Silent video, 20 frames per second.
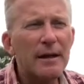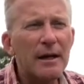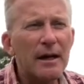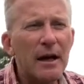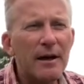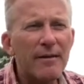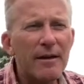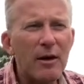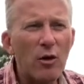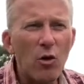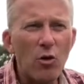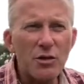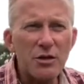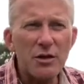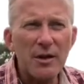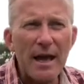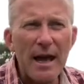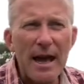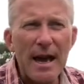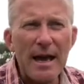I've
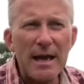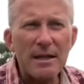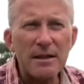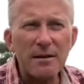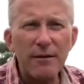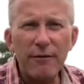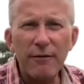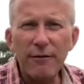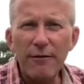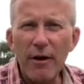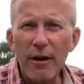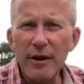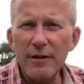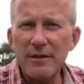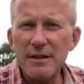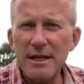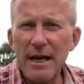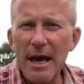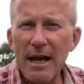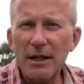also had 5
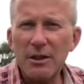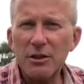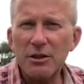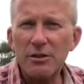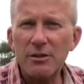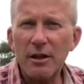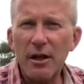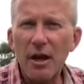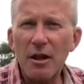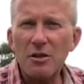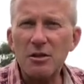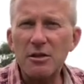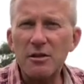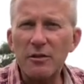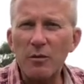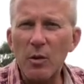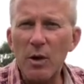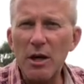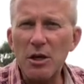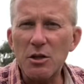tench, the largest
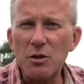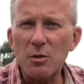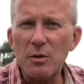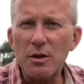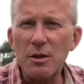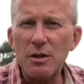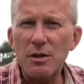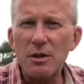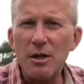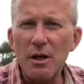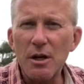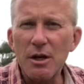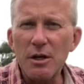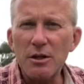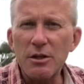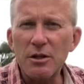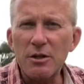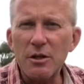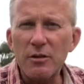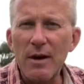of which was
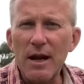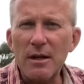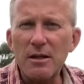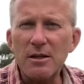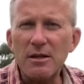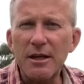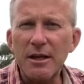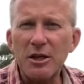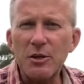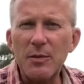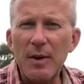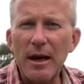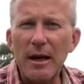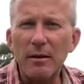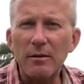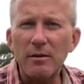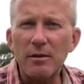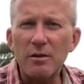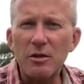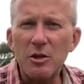just around
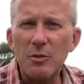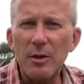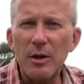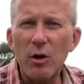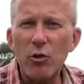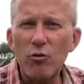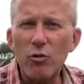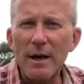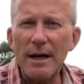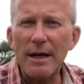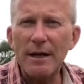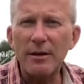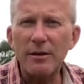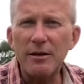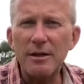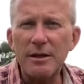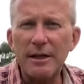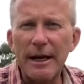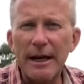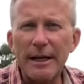£6, so it's been a really
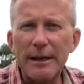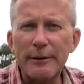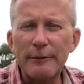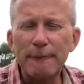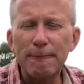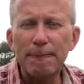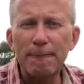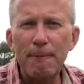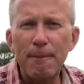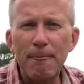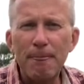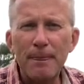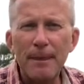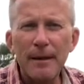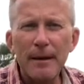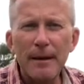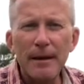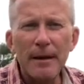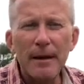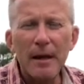good day.
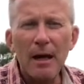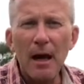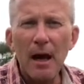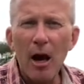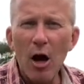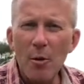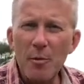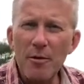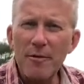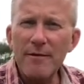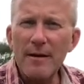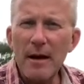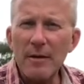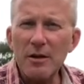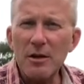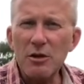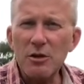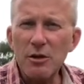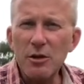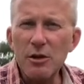I hope you found
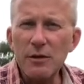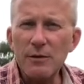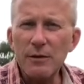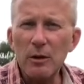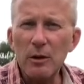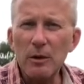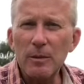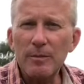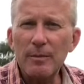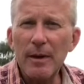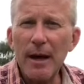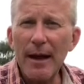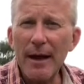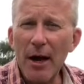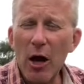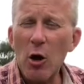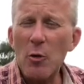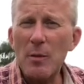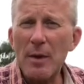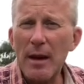this useful, and I
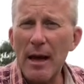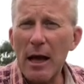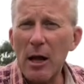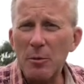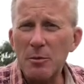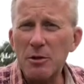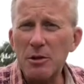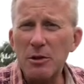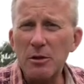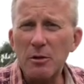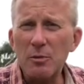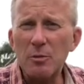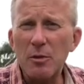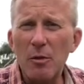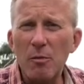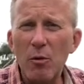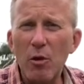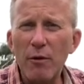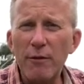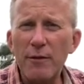hope it helps you
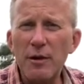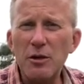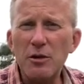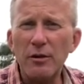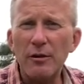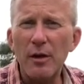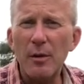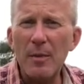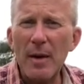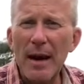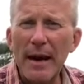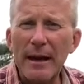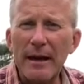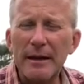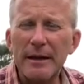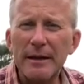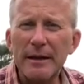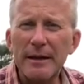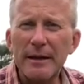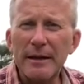put more fish on the bank.
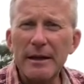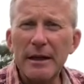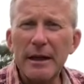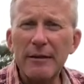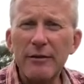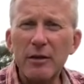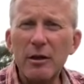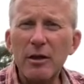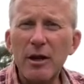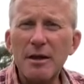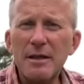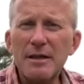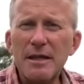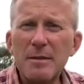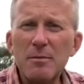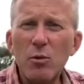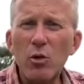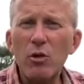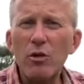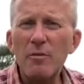If you'd like to see
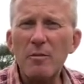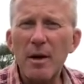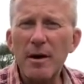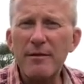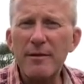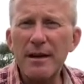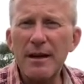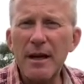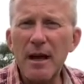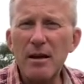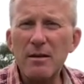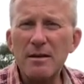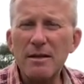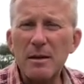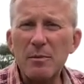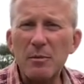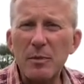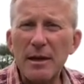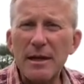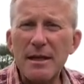more of my videos,
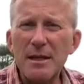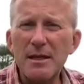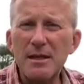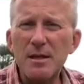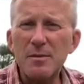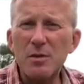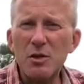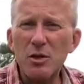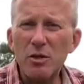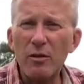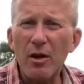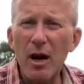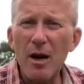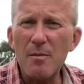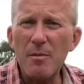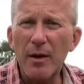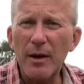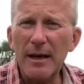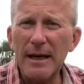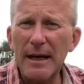then please
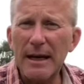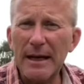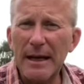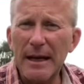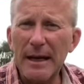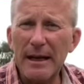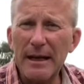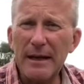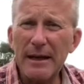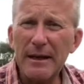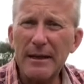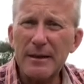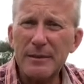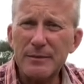subscribe by clicking here.